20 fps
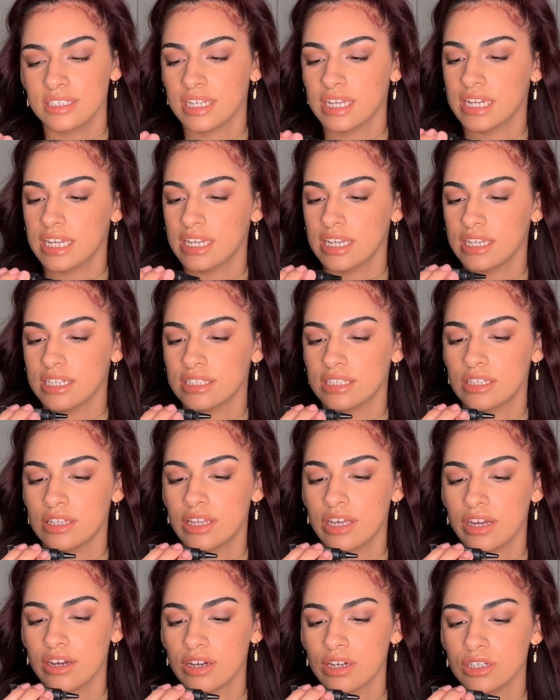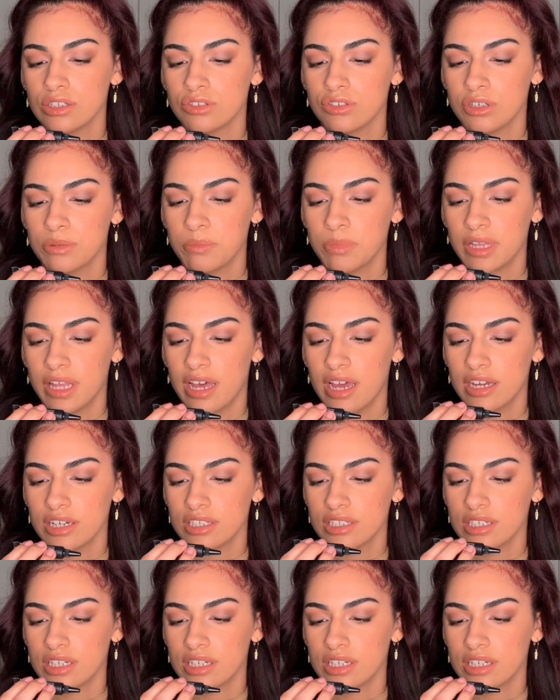and it is their Strip Lash